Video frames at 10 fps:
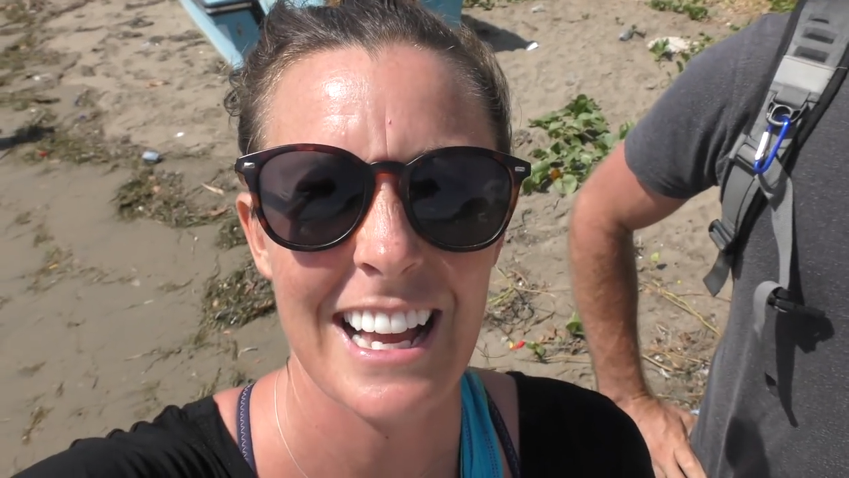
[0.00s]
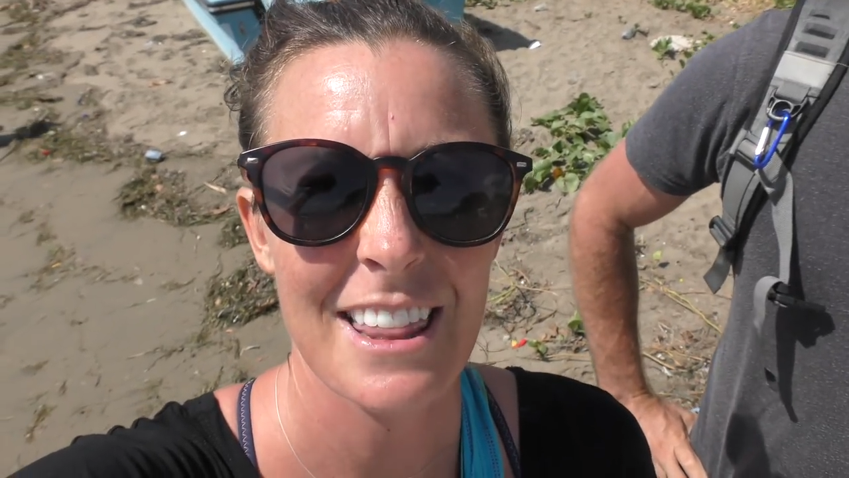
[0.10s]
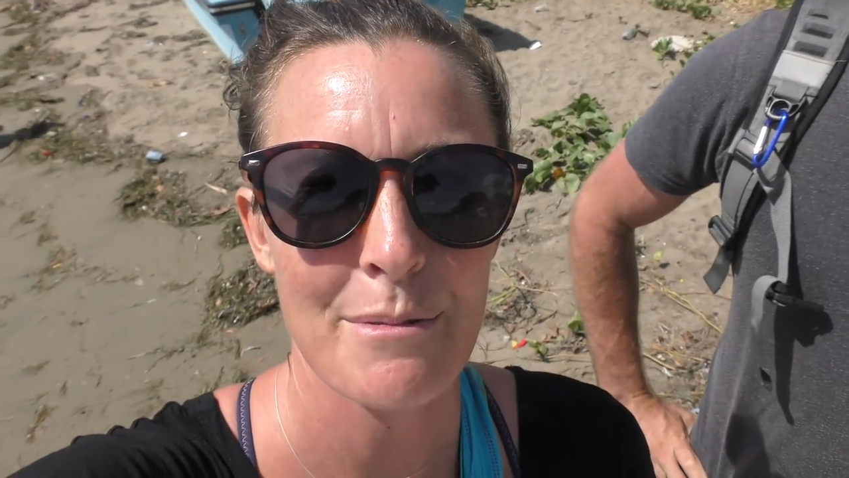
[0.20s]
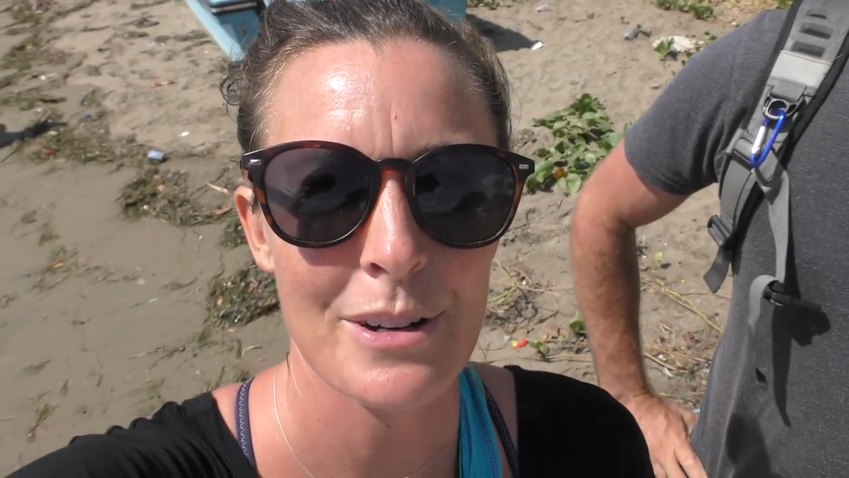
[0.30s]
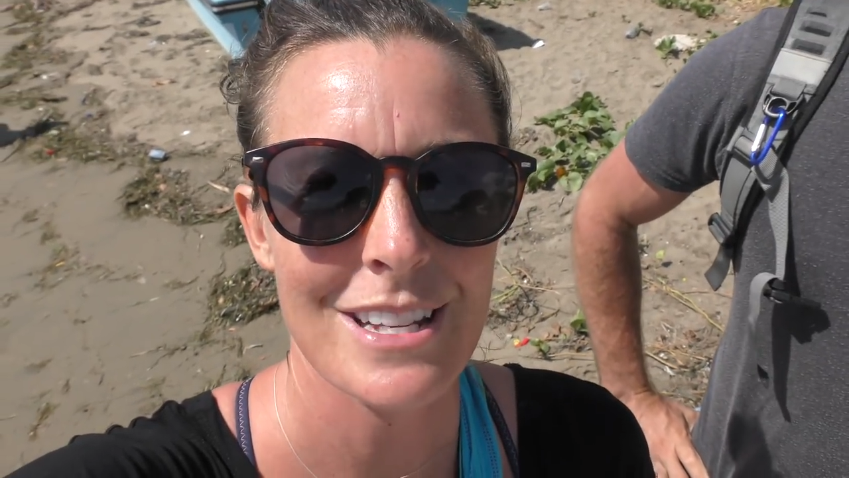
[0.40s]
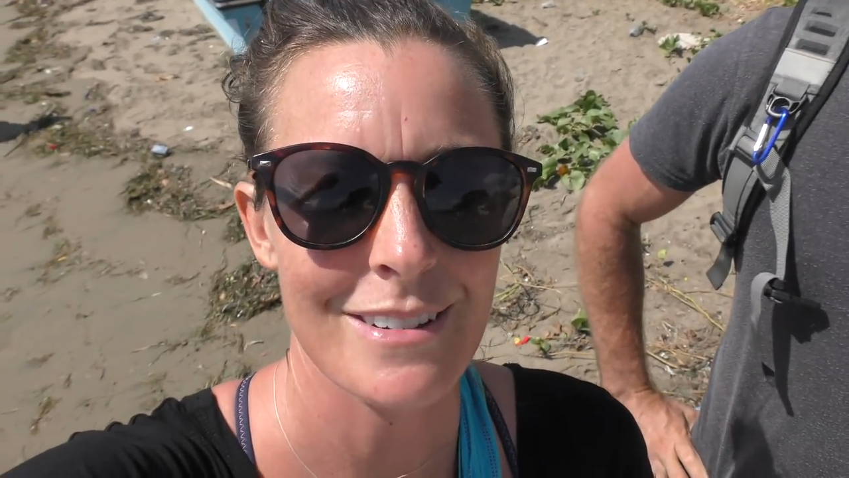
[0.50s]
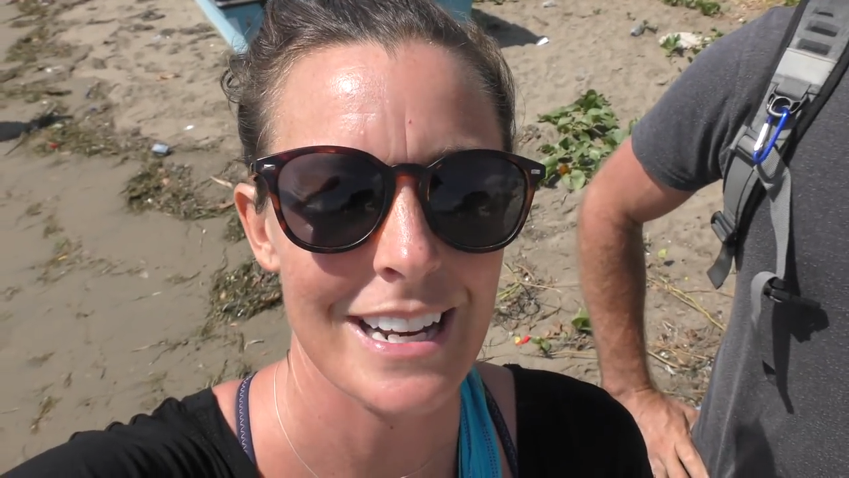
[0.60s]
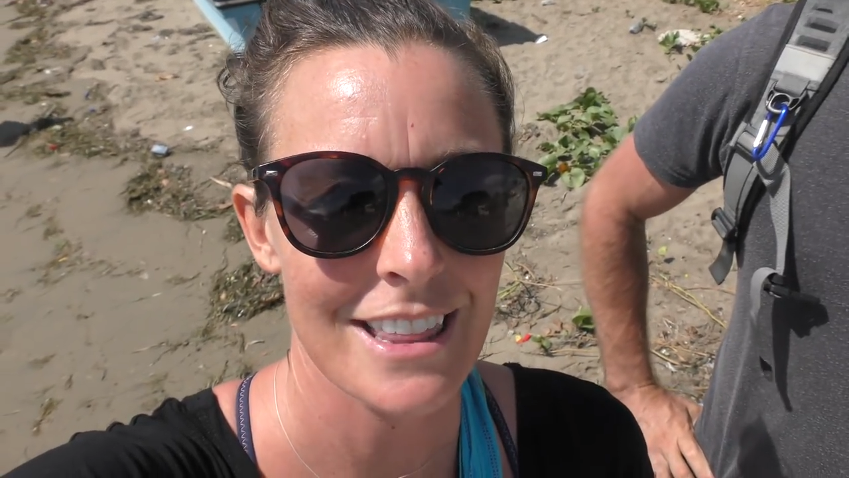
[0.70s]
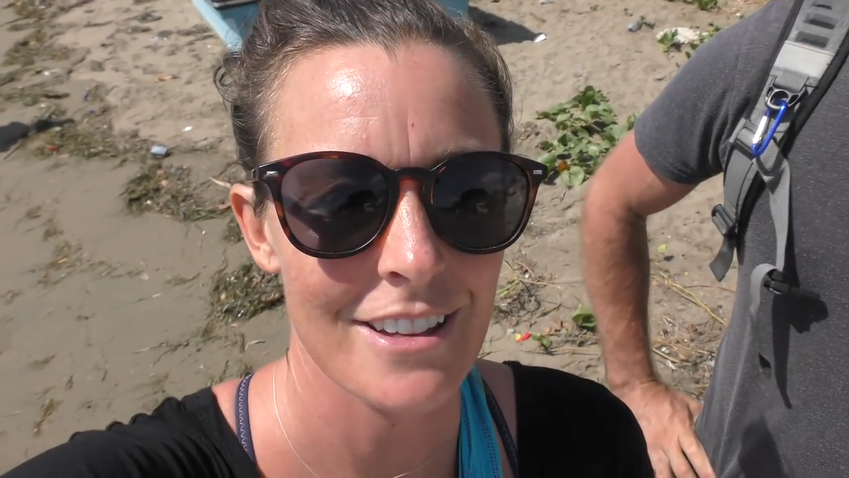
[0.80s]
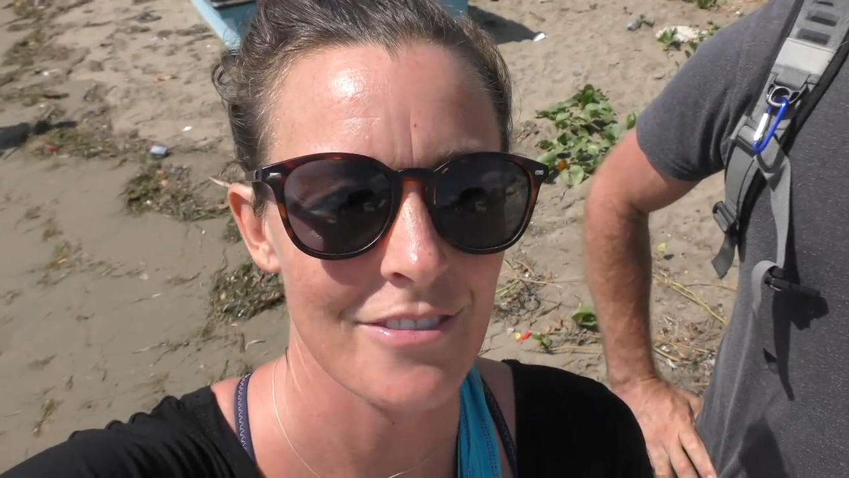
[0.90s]
how the boys
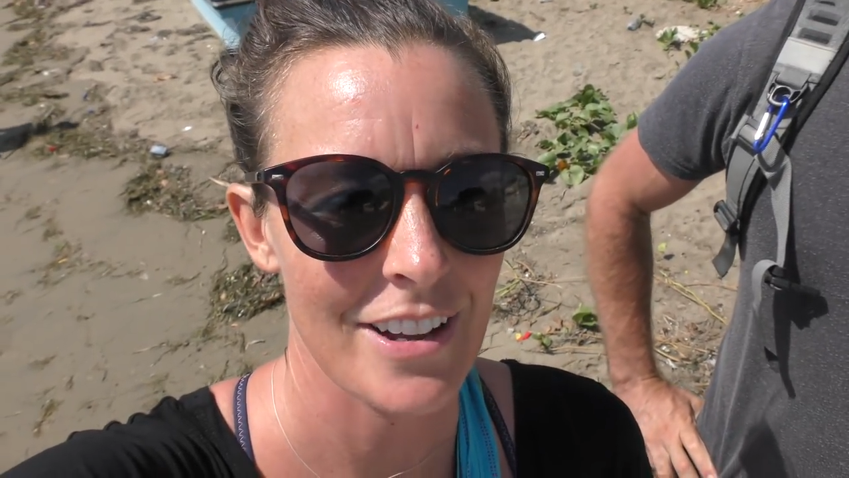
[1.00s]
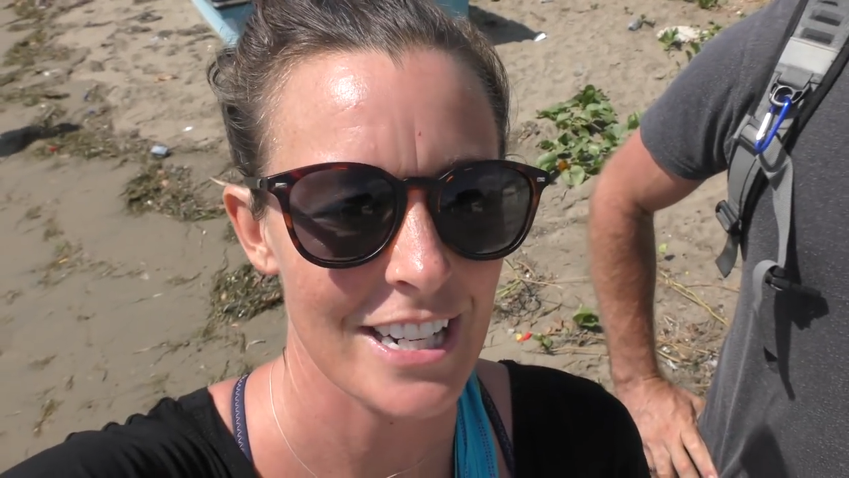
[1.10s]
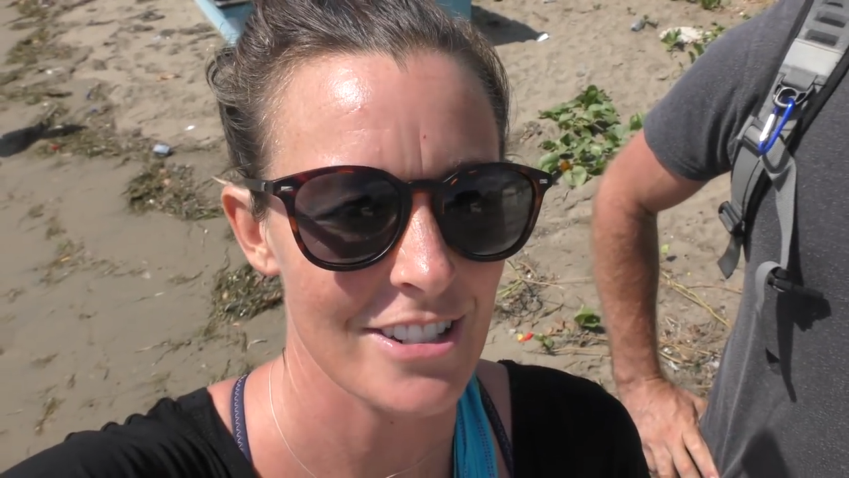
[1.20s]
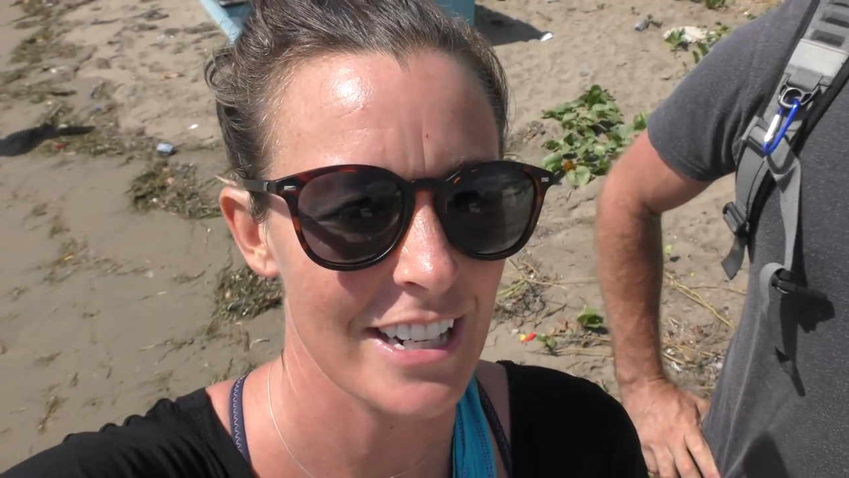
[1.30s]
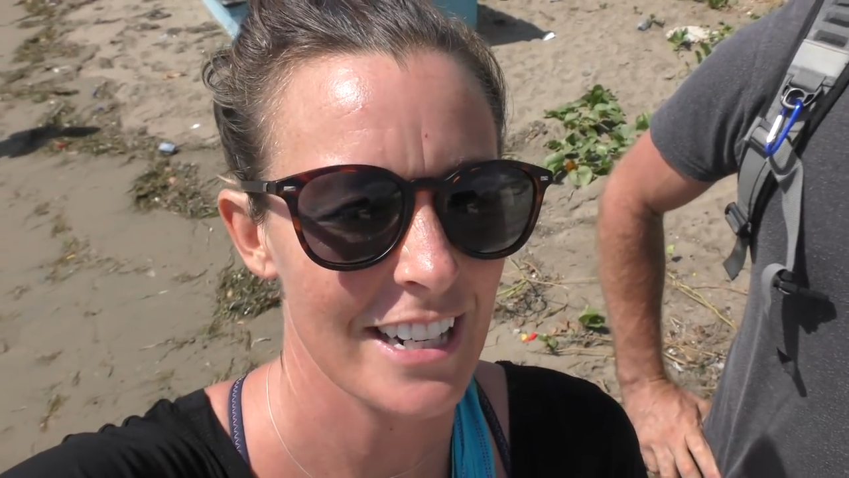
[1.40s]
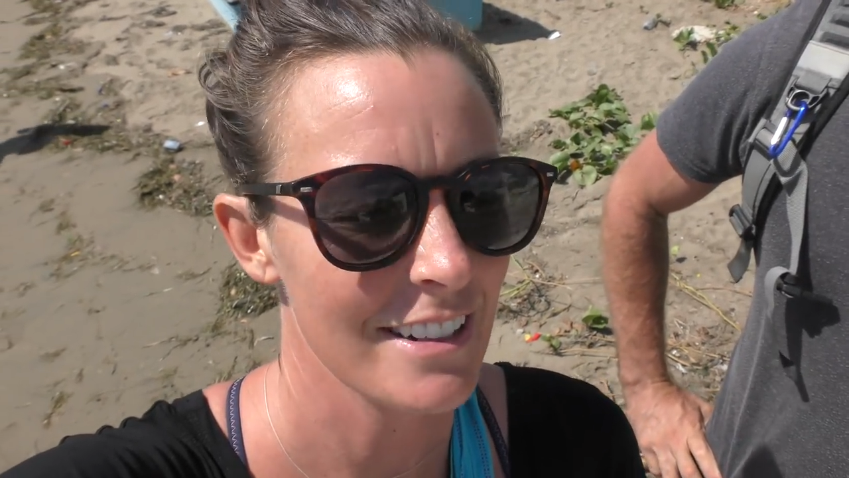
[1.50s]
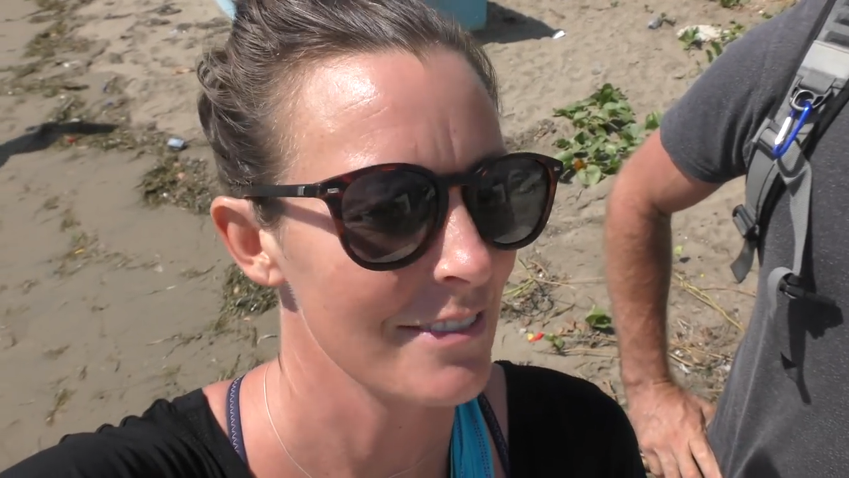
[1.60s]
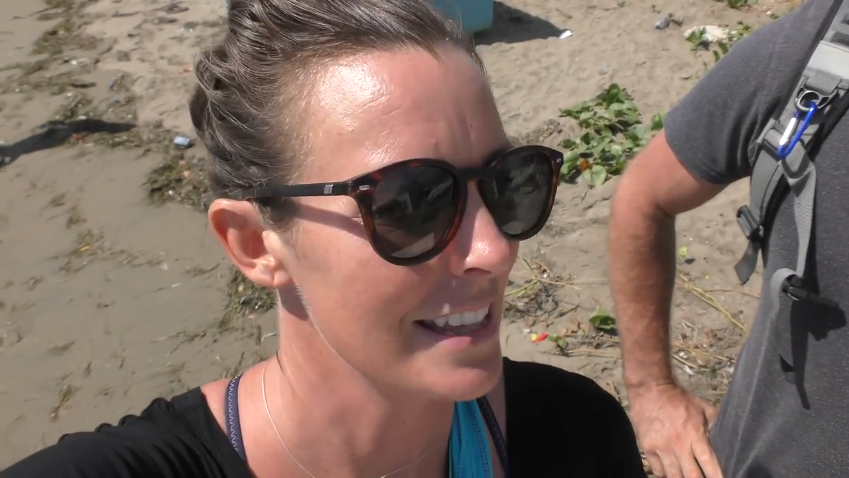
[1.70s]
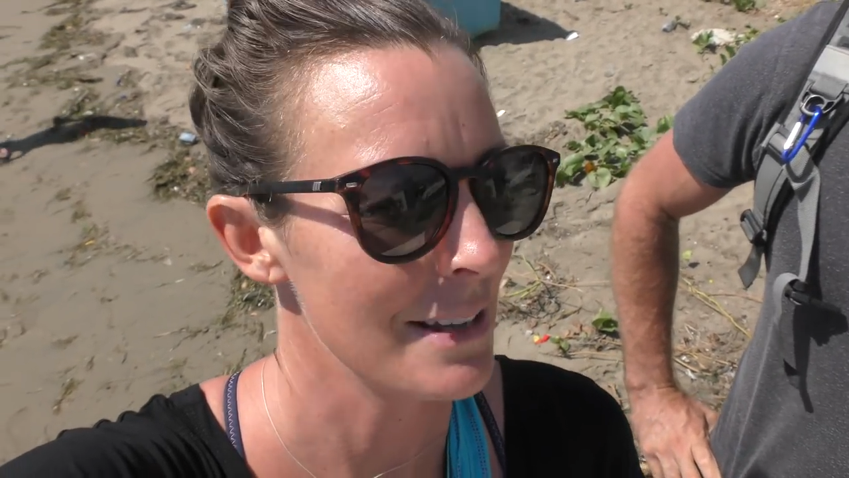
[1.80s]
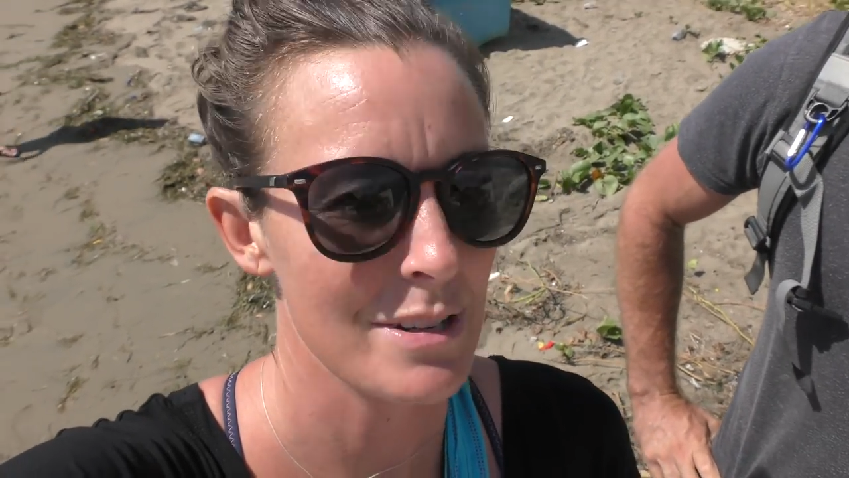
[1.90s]
went in the factory
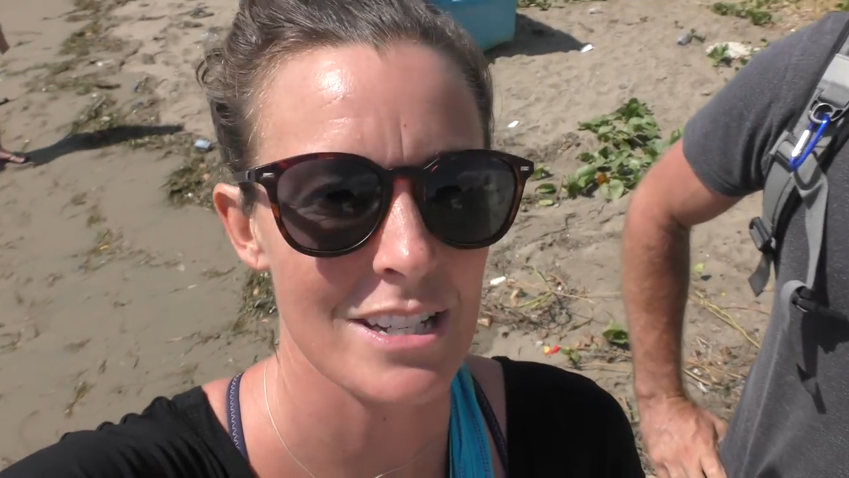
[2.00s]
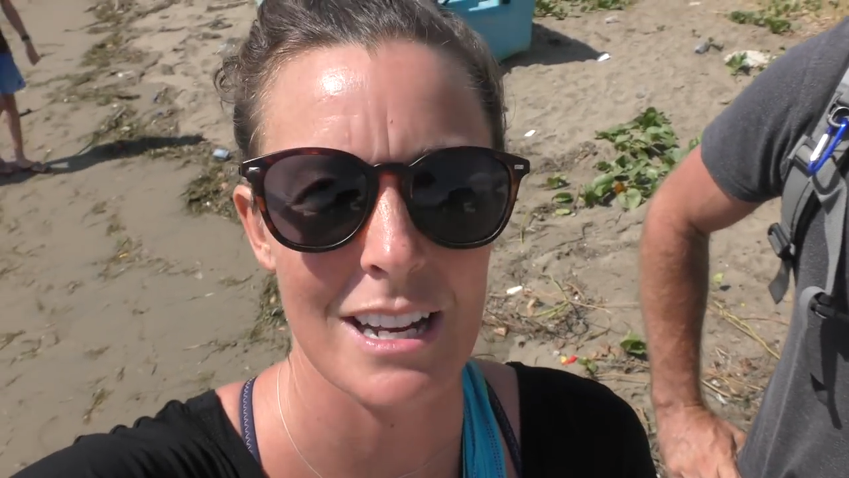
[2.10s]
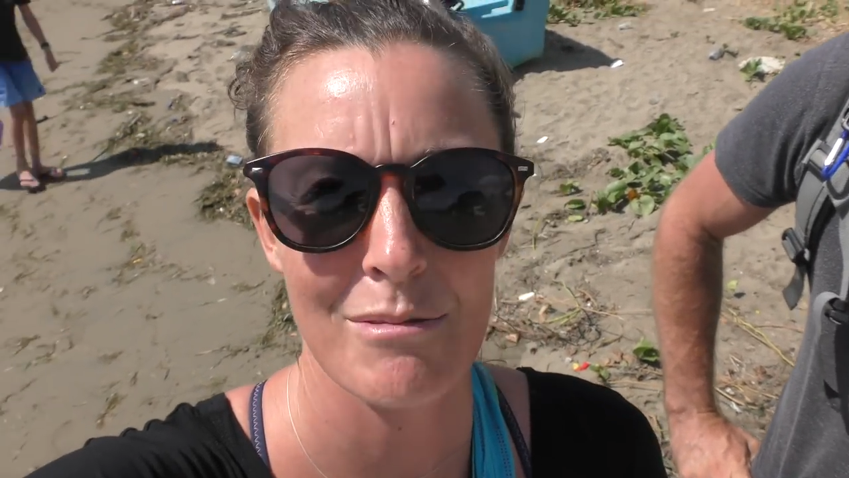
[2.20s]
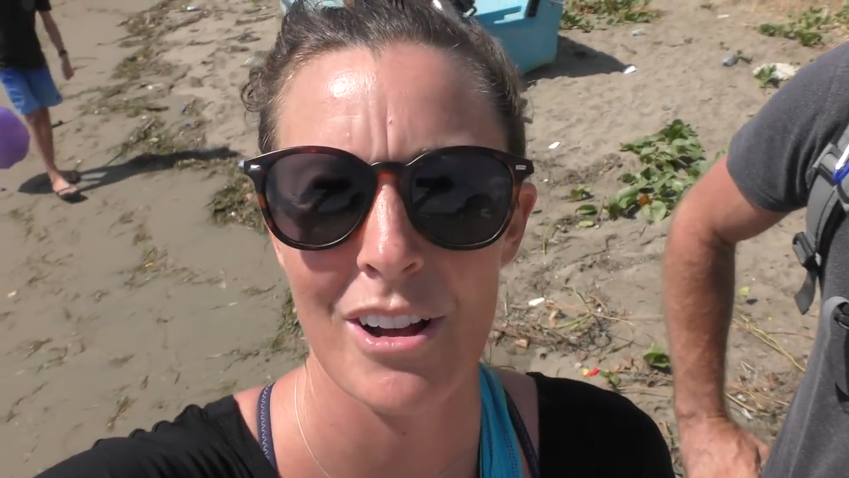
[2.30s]
with their machine